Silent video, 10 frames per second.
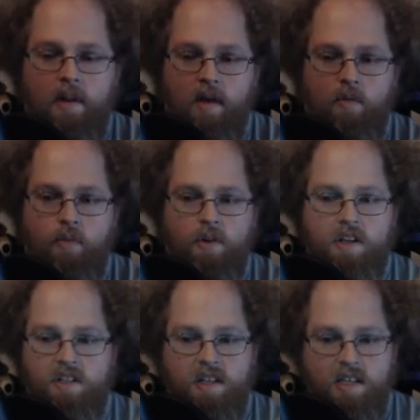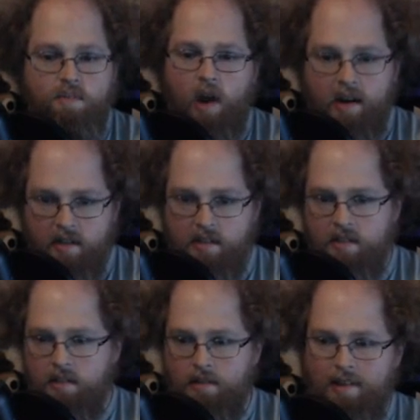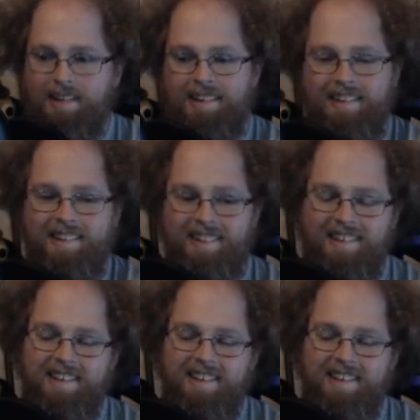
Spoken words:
ever preach is practice. All